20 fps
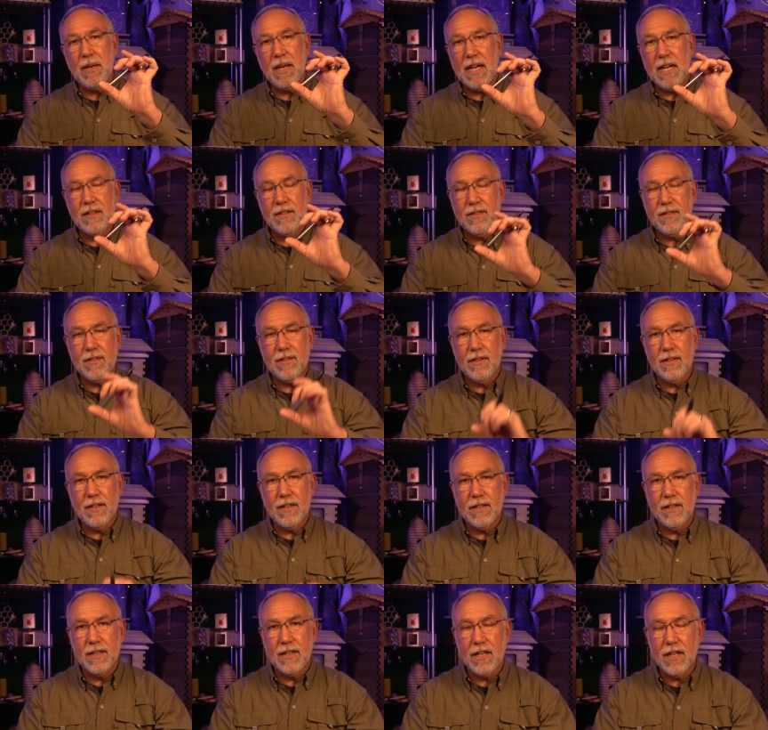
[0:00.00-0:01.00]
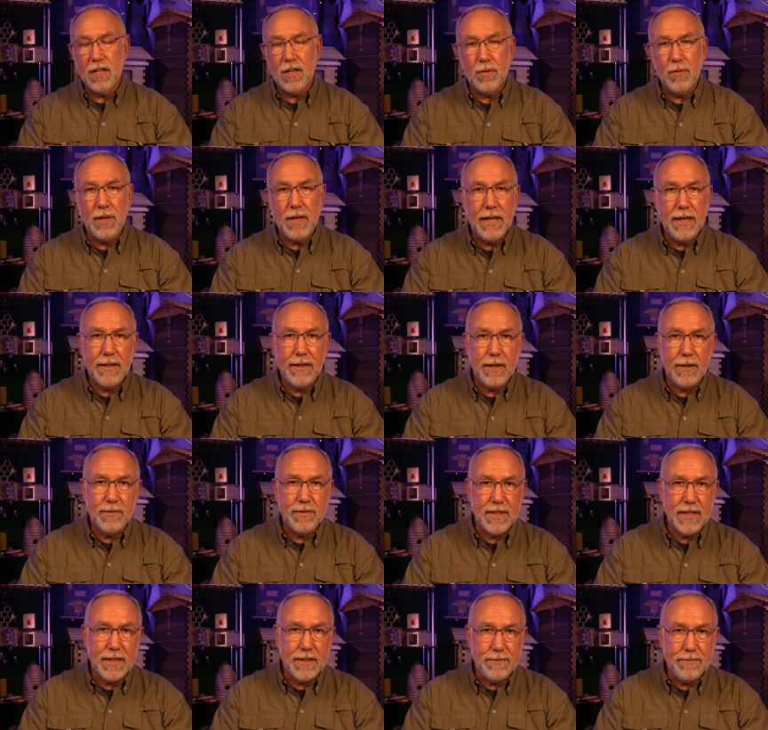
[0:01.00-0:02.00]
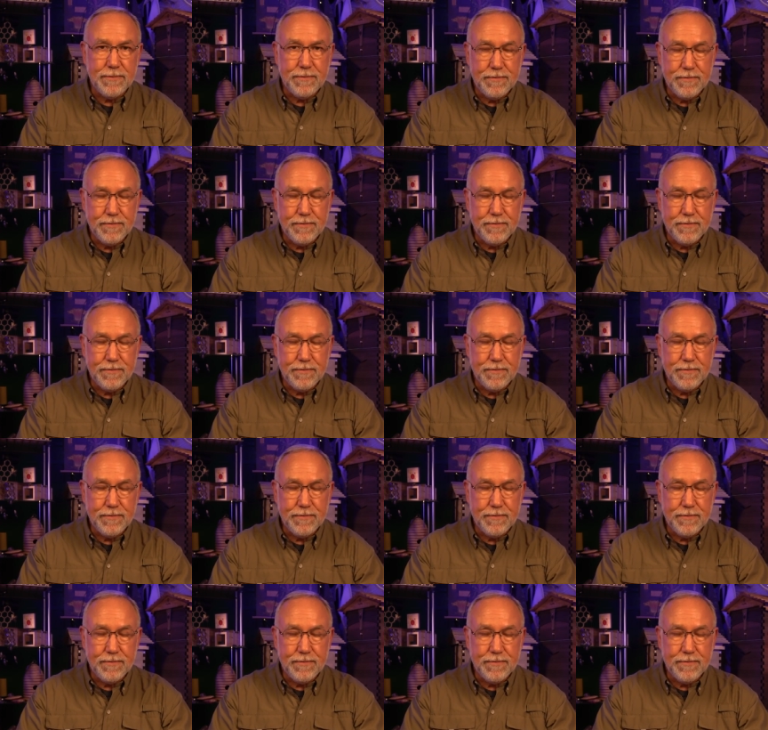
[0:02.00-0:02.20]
past uh, the cutaway and that was it.